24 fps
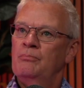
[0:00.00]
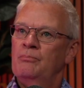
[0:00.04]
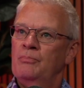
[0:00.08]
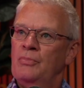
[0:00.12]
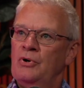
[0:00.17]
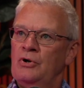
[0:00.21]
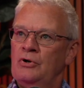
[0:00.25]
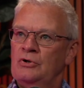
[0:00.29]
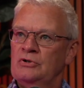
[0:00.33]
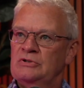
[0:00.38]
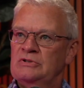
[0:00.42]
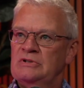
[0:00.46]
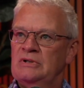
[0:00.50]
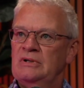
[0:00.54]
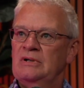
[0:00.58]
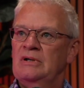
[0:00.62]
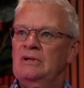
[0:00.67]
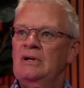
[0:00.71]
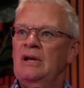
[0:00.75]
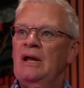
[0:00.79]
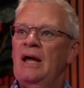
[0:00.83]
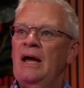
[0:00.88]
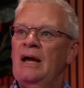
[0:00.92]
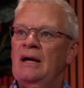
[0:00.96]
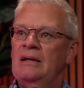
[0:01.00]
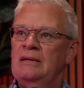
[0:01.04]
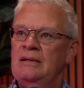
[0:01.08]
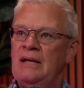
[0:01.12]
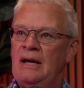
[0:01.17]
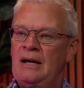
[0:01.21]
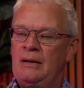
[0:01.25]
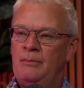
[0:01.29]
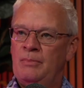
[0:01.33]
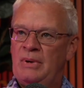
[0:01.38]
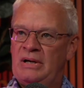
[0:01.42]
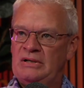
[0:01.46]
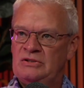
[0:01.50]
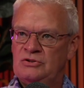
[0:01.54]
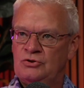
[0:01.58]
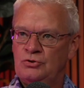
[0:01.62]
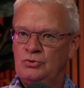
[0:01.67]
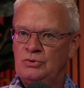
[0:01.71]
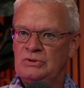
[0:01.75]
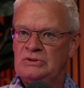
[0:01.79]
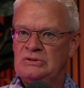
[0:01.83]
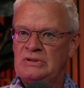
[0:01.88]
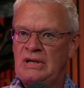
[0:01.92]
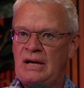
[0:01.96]
person had died by
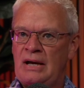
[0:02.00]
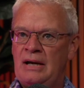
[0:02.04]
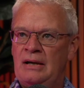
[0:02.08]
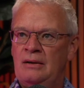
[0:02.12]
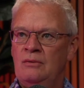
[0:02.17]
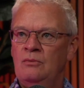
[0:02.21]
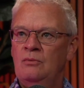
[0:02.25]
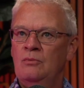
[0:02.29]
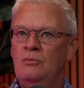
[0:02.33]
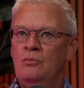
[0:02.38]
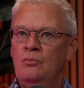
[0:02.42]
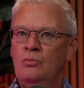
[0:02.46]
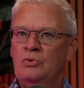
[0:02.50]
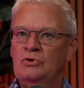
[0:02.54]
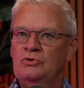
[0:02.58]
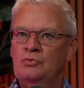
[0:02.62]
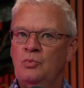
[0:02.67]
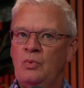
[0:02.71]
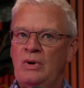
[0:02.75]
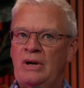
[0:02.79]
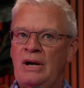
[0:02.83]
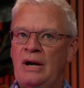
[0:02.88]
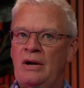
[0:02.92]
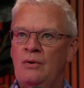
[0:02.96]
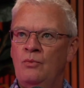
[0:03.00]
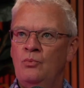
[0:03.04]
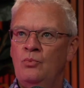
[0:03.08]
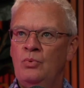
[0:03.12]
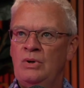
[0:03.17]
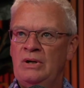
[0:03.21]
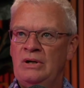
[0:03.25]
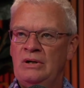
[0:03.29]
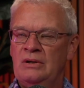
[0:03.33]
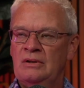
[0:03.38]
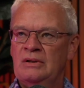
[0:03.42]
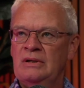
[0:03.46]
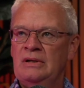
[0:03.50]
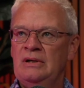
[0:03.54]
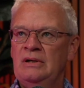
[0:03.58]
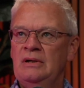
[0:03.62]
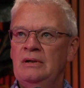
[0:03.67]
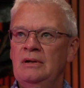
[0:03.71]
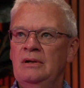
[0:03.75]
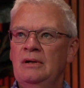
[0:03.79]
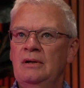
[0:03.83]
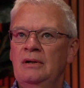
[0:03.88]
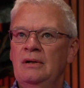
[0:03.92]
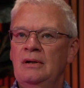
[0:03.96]
suicide was when
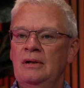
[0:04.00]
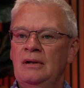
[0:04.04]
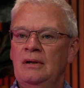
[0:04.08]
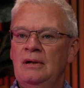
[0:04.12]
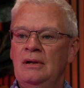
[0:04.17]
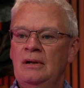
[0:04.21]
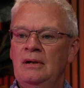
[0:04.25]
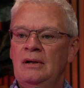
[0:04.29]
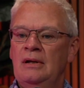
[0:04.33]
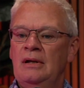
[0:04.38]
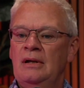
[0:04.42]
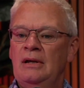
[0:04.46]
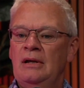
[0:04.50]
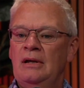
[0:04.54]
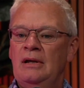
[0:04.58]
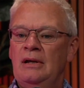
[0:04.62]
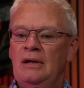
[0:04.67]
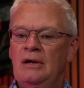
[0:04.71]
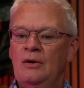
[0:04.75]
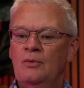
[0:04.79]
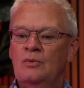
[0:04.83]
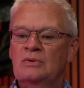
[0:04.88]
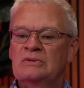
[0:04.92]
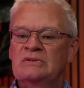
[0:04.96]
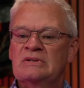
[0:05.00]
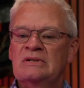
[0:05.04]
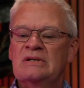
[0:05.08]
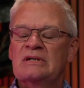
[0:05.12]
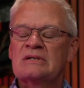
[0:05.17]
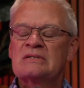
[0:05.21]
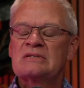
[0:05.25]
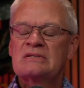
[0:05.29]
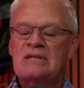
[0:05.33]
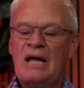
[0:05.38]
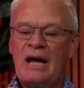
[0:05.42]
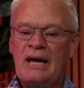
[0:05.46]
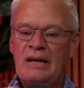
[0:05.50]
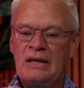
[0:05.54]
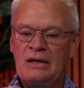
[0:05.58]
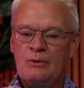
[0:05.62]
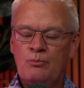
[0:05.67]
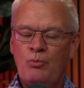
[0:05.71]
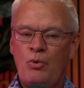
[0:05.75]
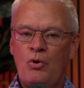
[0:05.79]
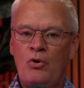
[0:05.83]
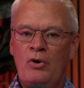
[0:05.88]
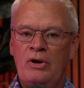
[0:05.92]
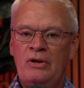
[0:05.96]
it was a deciding
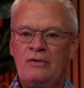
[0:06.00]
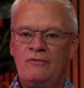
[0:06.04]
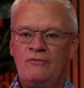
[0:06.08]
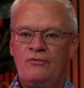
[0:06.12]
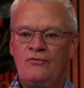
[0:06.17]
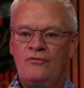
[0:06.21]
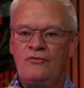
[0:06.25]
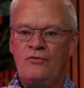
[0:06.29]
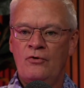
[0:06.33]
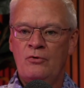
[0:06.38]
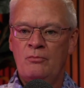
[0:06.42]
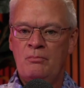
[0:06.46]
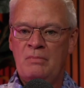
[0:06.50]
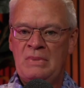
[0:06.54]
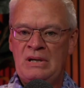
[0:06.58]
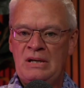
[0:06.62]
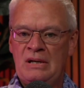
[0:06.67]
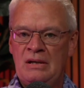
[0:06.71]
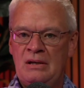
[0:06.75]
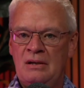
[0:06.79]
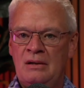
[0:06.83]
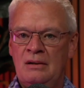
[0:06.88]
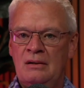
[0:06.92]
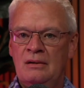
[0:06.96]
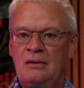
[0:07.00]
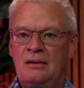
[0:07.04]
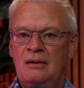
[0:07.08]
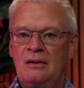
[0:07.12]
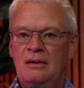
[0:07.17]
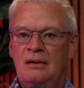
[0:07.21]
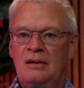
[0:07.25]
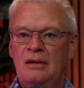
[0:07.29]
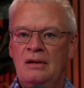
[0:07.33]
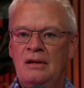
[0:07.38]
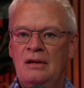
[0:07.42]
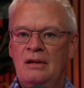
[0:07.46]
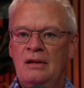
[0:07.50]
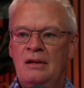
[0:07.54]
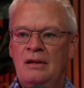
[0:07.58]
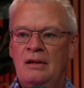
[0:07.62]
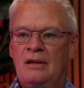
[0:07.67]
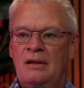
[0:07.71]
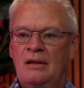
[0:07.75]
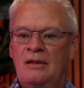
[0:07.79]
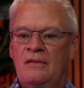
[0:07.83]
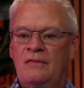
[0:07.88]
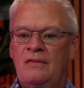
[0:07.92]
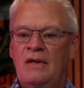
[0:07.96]
point for me
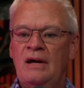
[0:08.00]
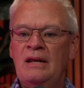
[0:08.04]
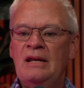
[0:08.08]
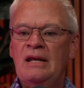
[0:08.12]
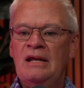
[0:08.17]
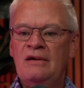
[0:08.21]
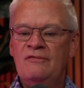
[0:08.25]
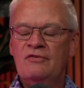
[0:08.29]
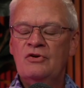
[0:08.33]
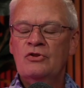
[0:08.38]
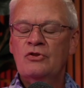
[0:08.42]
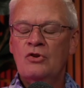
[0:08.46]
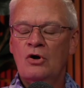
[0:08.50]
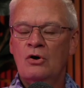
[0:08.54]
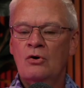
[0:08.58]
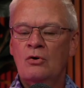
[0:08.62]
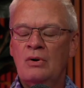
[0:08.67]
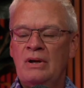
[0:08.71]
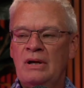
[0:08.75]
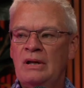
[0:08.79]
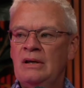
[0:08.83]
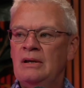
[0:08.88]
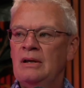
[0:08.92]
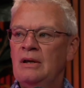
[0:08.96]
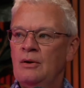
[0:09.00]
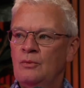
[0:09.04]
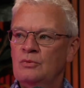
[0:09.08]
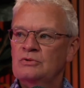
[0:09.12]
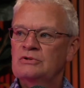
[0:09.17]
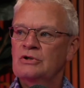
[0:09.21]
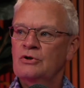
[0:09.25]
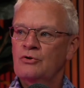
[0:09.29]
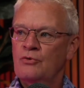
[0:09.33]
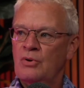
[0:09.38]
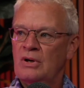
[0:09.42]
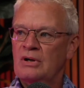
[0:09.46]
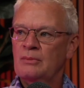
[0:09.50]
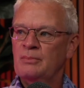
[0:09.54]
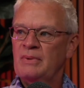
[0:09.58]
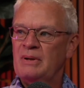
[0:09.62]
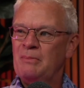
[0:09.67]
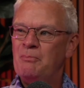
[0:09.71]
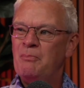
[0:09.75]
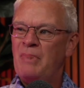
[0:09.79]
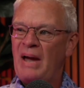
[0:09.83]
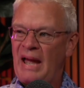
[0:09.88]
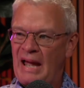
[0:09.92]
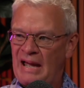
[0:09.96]
that even though it was incredibly
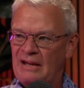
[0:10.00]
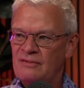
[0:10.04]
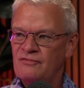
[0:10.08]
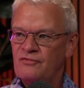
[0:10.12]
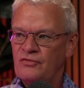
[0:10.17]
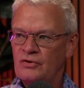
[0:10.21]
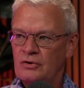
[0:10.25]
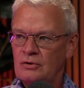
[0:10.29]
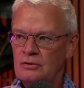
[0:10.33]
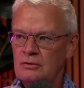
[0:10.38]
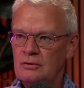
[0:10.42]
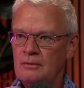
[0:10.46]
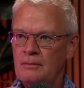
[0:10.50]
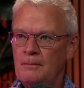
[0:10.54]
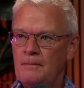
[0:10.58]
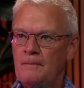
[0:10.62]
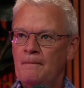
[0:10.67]
painful,